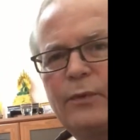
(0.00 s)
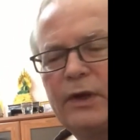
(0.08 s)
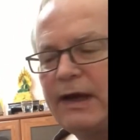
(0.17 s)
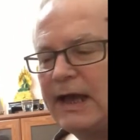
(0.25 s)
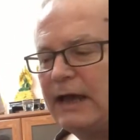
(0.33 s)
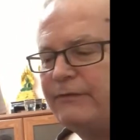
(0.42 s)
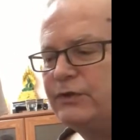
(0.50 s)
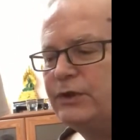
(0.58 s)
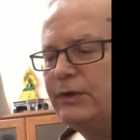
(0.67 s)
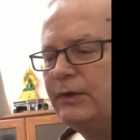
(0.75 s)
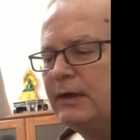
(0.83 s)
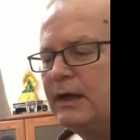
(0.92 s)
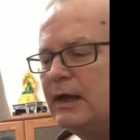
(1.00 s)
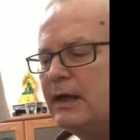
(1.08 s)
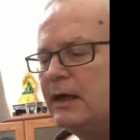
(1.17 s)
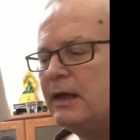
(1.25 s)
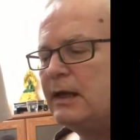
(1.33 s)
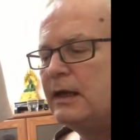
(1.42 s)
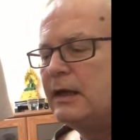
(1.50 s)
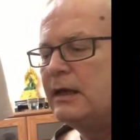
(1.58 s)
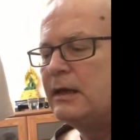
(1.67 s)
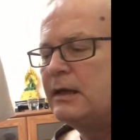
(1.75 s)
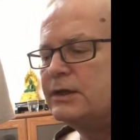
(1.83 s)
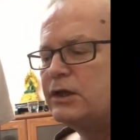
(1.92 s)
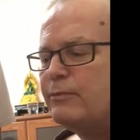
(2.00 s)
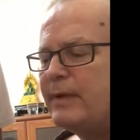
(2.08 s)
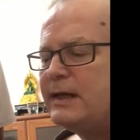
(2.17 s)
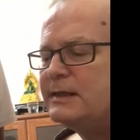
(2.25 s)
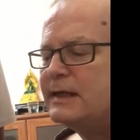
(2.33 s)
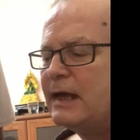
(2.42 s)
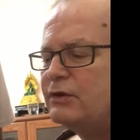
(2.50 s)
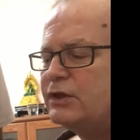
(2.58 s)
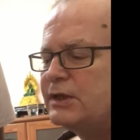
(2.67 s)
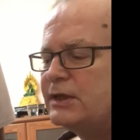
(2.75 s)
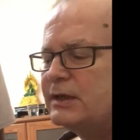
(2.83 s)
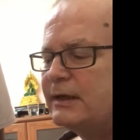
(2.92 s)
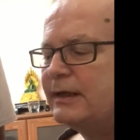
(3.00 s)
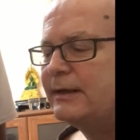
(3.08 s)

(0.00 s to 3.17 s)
when I have to. So May's now just